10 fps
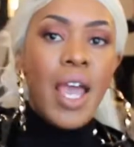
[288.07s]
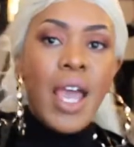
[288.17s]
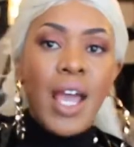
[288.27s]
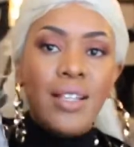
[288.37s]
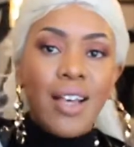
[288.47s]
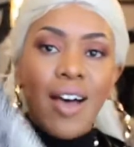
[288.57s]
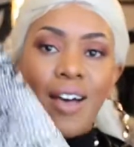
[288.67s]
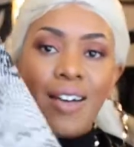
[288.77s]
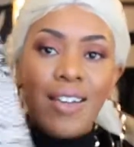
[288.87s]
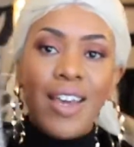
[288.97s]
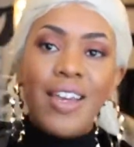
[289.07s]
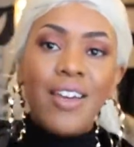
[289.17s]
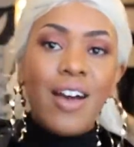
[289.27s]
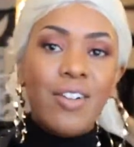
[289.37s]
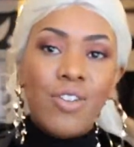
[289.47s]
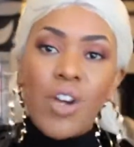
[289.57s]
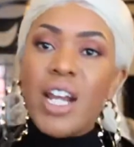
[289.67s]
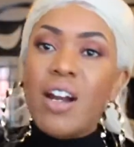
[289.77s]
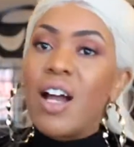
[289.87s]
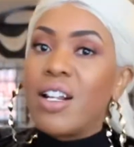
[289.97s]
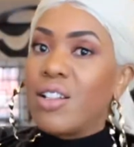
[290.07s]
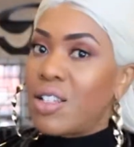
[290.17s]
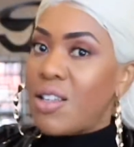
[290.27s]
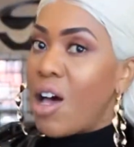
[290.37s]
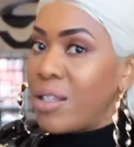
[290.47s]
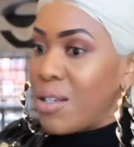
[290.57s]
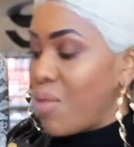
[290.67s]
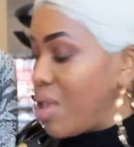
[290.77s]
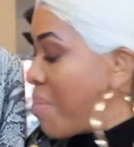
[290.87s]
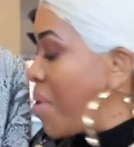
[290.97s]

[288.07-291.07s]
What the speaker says: And yeah, you gotta try it on. It looks awesome with a